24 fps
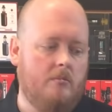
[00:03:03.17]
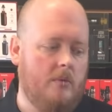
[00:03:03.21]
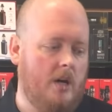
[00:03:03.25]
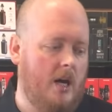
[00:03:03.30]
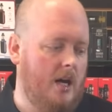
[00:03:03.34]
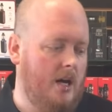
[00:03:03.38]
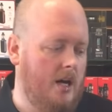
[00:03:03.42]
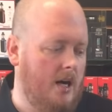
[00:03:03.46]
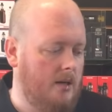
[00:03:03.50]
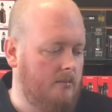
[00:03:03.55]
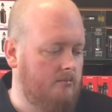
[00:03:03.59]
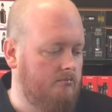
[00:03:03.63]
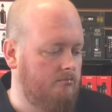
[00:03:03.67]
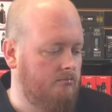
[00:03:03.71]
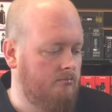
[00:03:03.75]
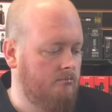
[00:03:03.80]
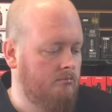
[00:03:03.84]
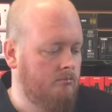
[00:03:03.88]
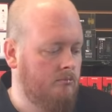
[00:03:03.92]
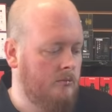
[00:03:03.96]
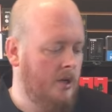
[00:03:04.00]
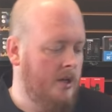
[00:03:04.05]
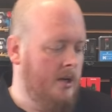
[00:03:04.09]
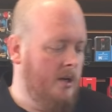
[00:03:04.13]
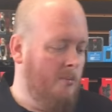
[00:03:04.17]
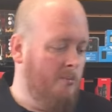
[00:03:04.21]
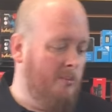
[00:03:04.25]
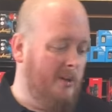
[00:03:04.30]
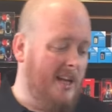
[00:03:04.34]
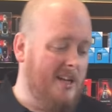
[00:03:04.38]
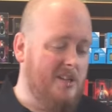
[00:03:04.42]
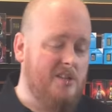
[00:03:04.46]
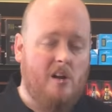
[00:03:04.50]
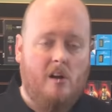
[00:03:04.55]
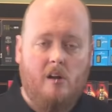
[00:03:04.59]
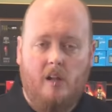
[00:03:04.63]
But
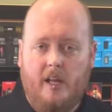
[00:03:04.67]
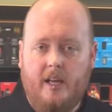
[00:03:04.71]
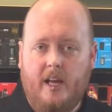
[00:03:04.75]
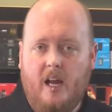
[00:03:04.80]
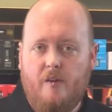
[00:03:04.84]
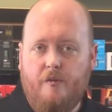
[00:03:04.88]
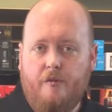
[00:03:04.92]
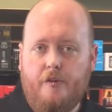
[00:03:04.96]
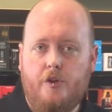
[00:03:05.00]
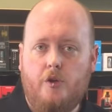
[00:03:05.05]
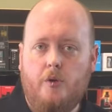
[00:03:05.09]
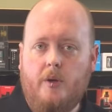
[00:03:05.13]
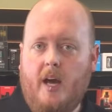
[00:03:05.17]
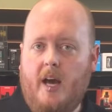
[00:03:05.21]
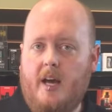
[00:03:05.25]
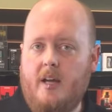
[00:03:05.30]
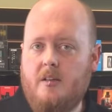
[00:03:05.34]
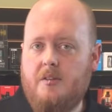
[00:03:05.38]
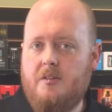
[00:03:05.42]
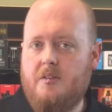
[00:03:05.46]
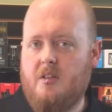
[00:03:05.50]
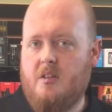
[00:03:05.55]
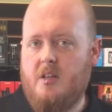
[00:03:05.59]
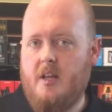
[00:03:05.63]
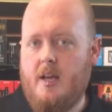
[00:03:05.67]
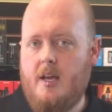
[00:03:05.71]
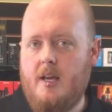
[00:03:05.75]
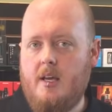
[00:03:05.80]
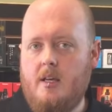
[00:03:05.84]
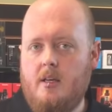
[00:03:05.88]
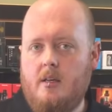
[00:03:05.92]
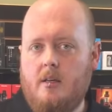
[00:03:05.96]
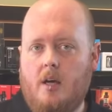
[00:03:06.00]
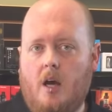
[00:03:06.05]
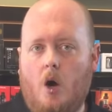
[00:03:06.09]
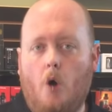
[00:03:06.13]
that's all I got for you guys today.